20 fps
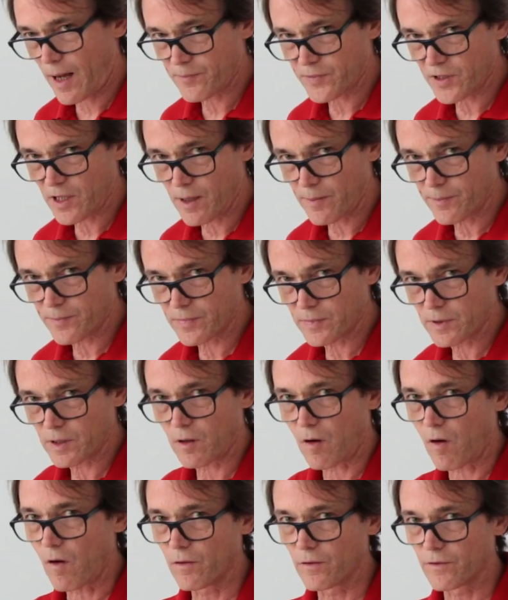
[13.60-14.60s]
laptop,
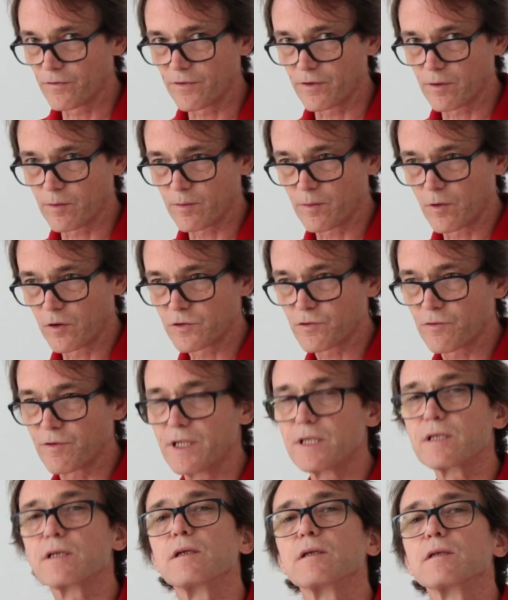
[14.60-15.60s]
all of the most
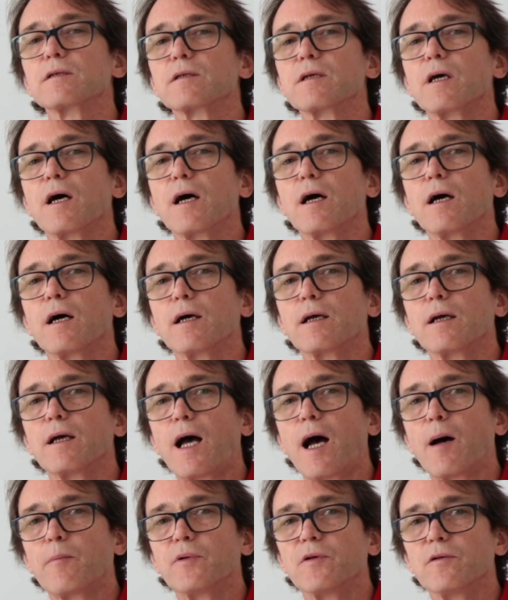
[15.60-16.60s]
recent
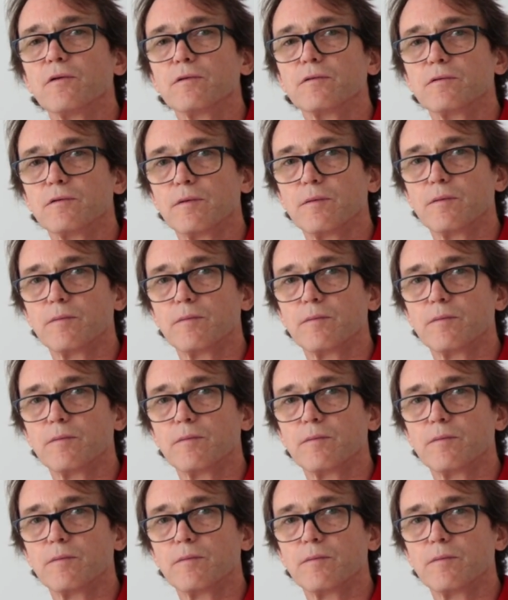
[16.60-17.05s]
Apple